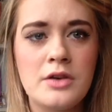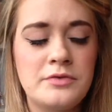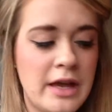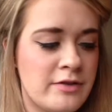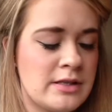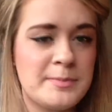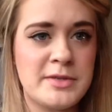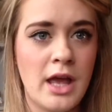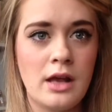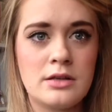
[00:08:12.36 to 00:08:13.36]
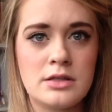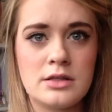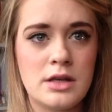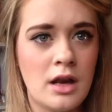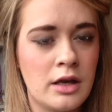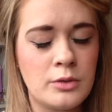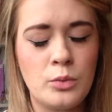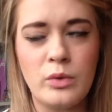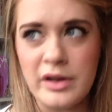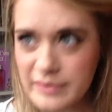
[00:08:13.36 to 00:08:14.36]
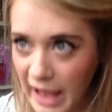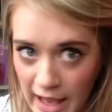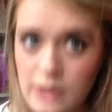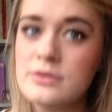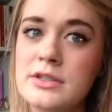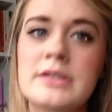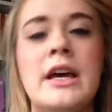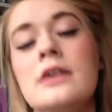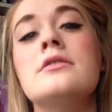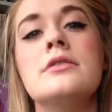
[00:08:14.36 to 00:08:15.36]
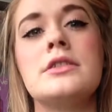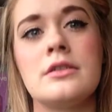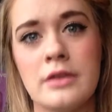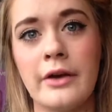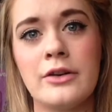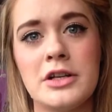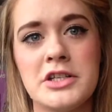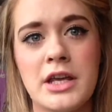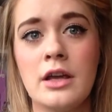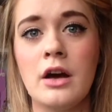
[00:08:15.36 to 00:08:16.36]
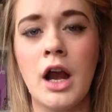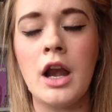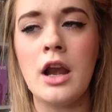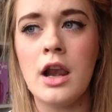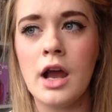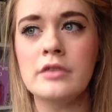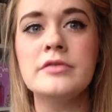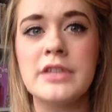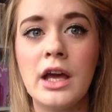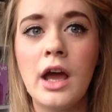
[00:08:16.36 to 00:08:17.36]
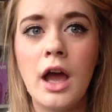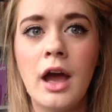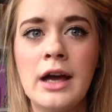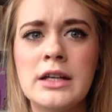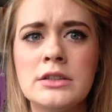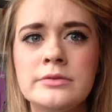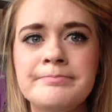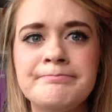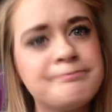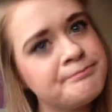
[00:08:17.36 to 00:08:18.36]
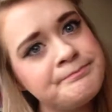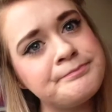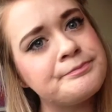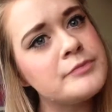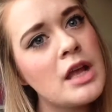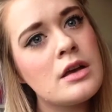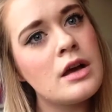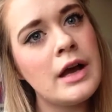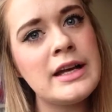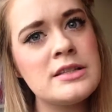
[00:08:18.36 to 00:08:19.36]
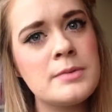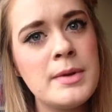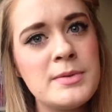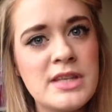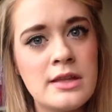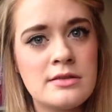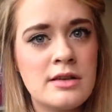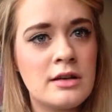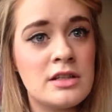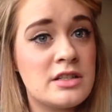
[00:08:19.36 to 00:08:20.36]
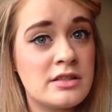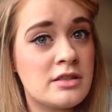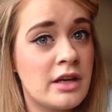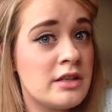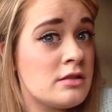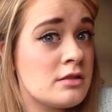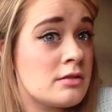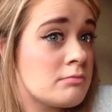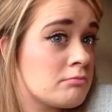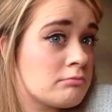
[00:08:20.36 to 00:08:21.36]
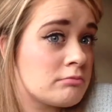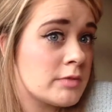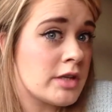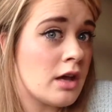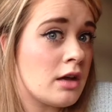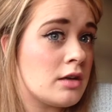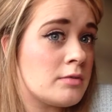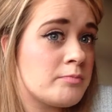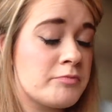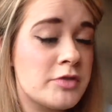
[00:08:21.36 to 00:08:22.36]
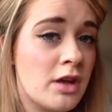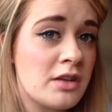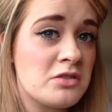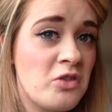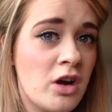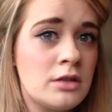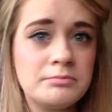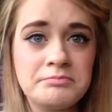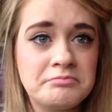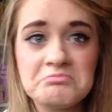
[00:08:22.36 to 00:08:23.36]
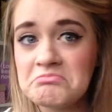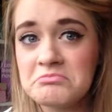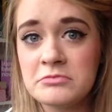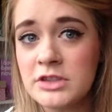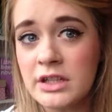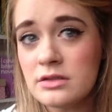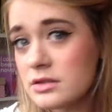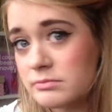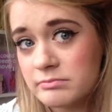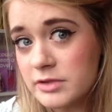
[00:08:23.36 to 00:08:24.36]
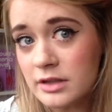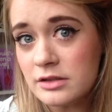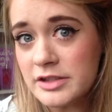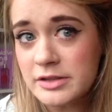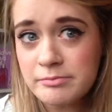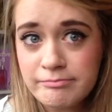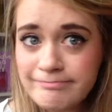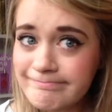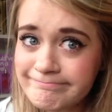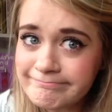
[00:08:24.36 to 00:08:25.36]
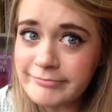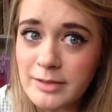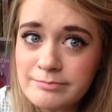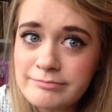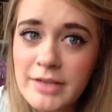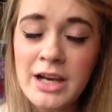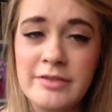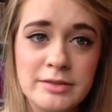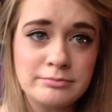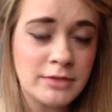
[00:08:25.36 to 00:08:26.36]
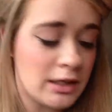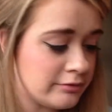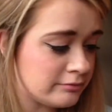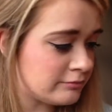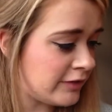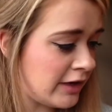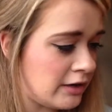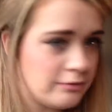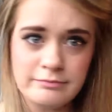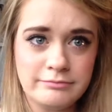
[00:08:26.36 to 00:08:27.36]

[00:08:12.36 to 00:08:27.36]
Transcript: favourite subject, like, without a doubt, psychology. I loved it. I guess some people say that psychology is a science. So, science or art? Science? Psychology? No, I love it. I love very...